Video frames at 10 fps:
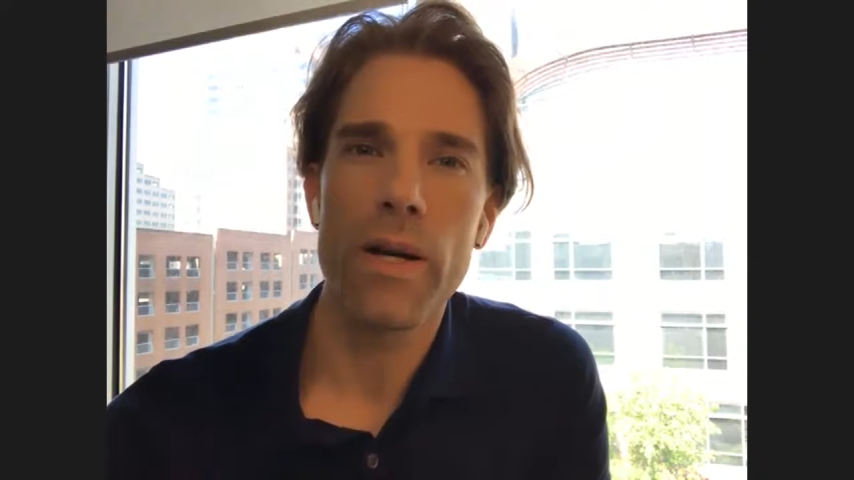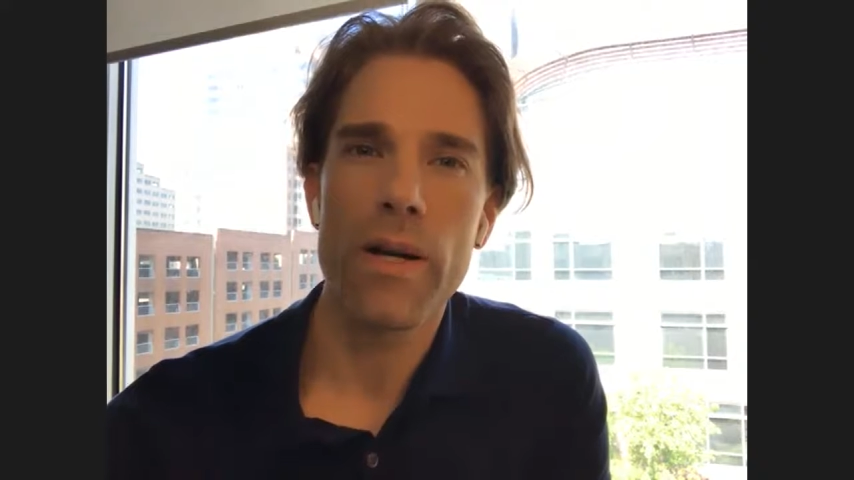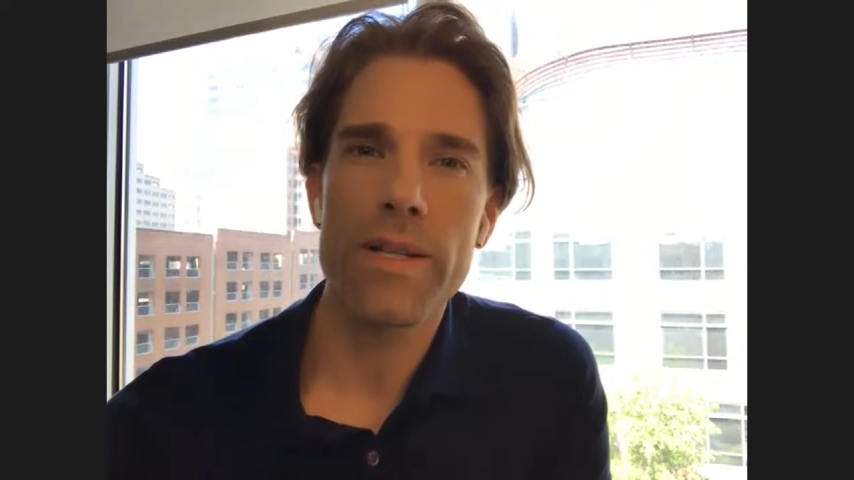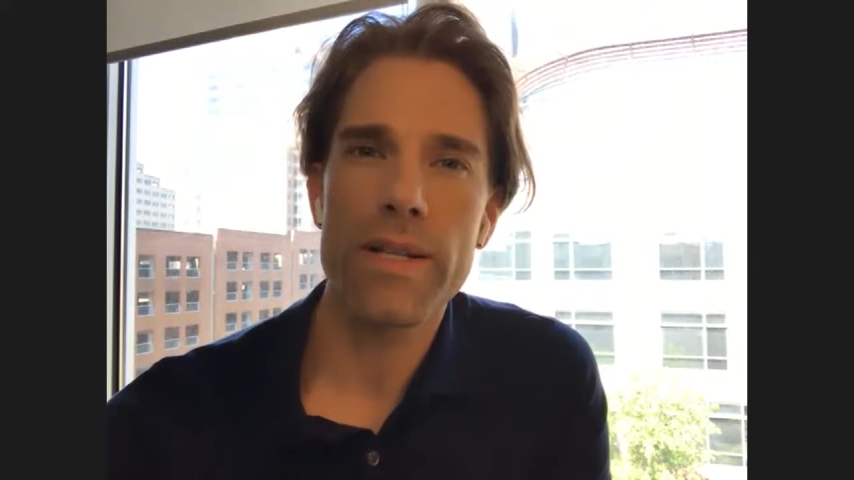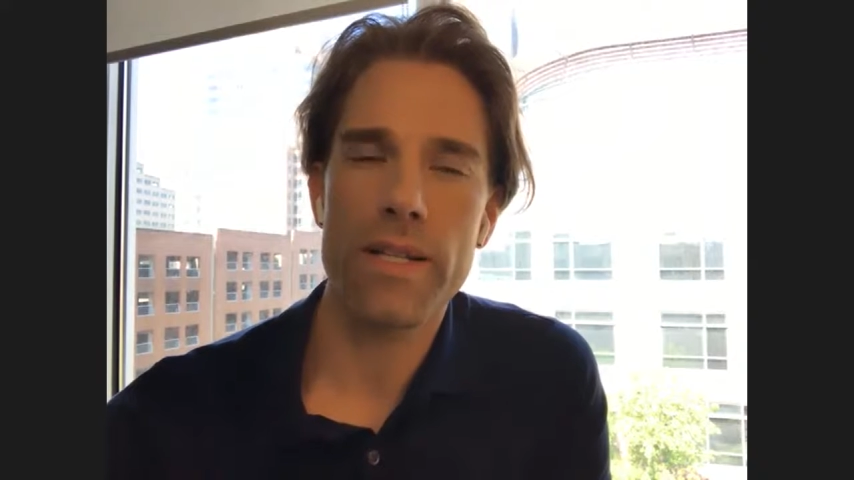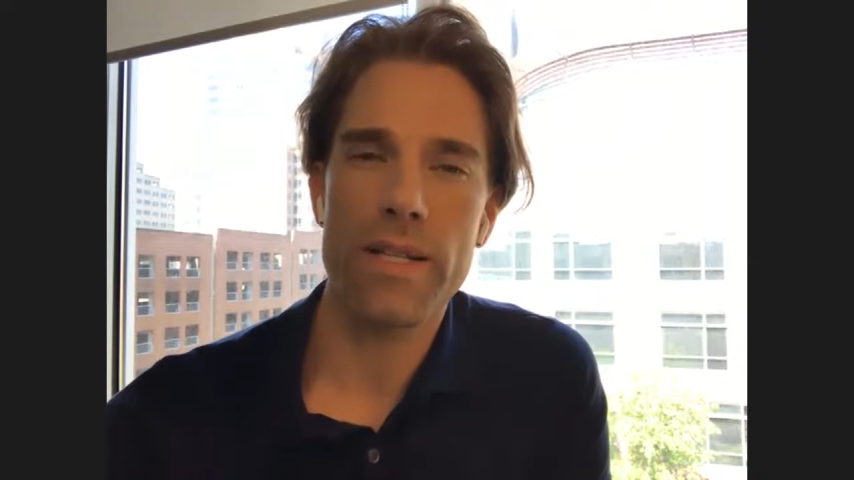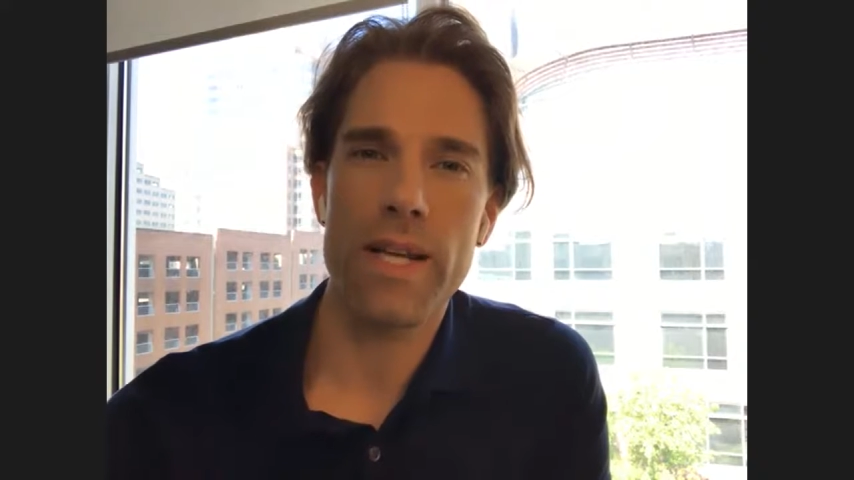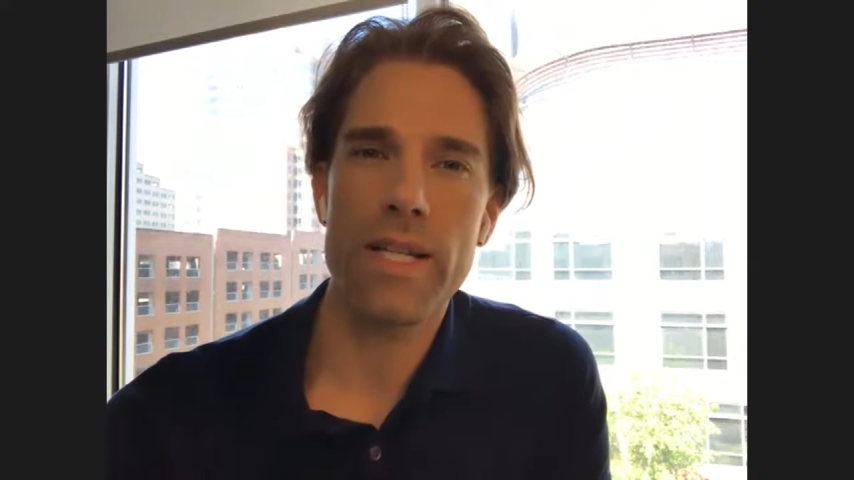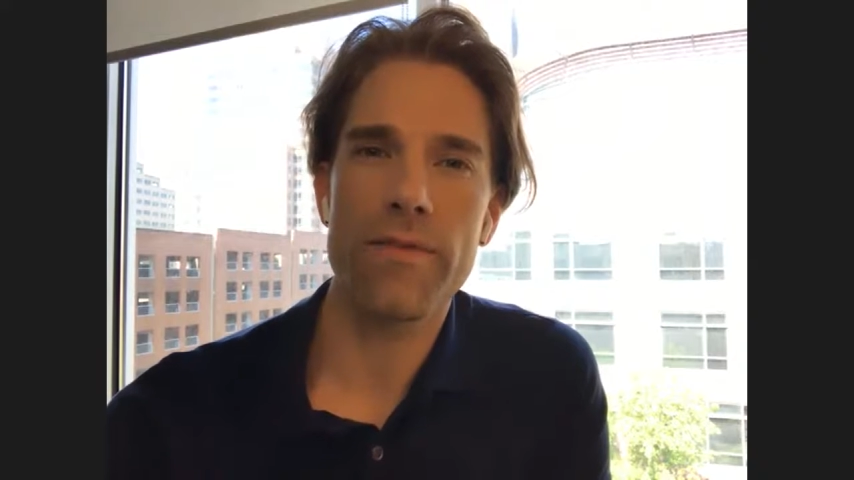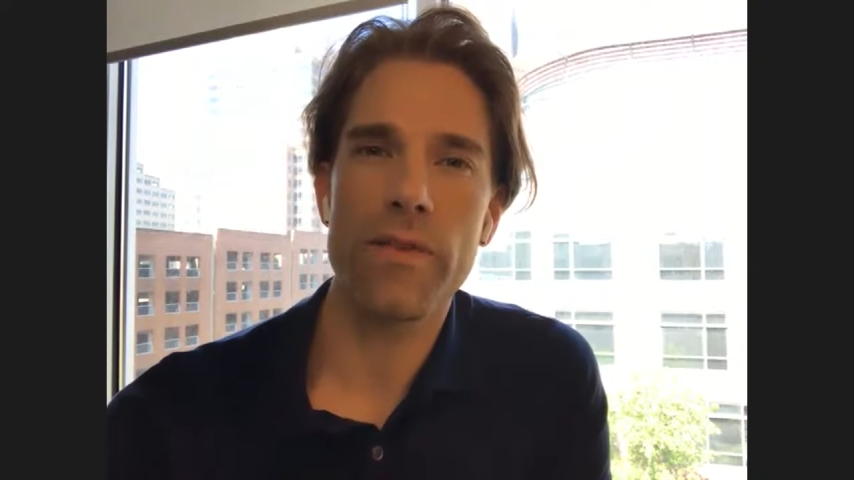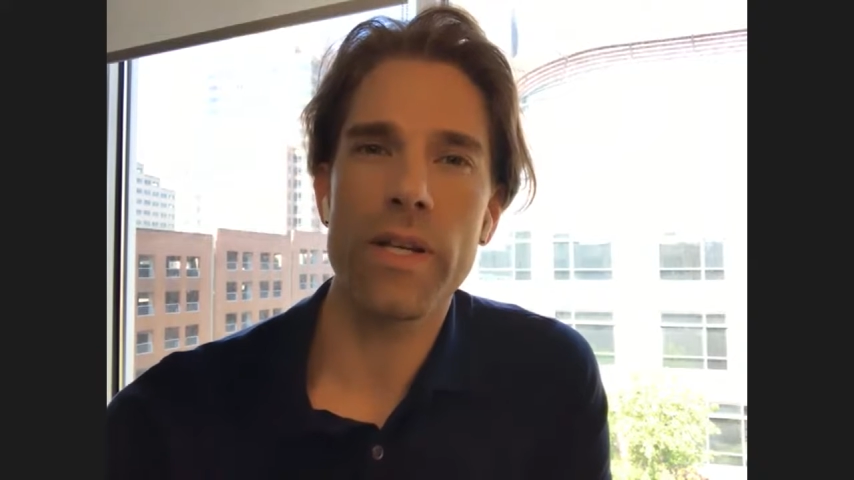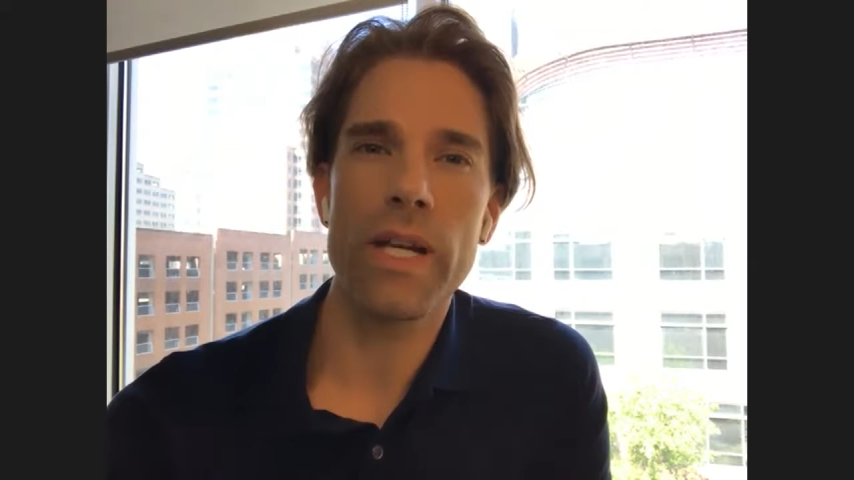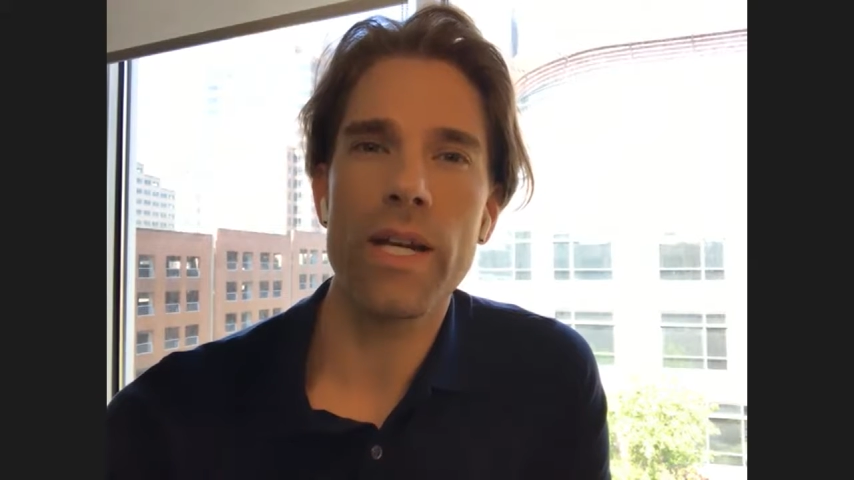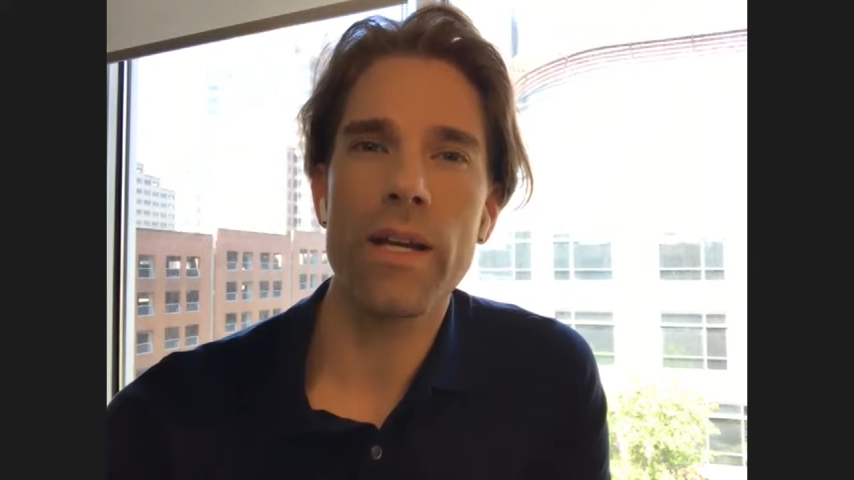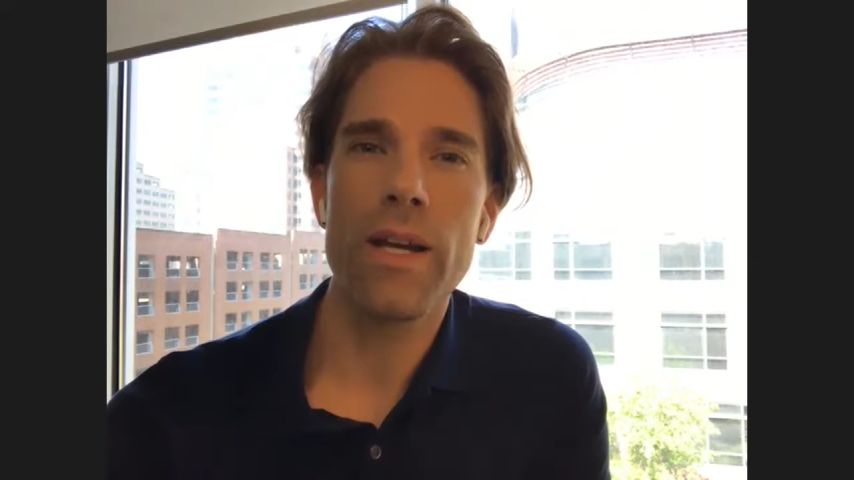
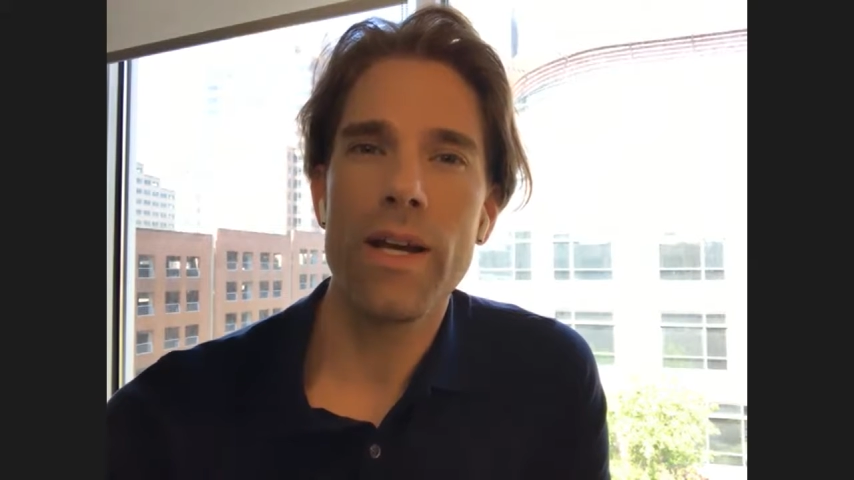successfully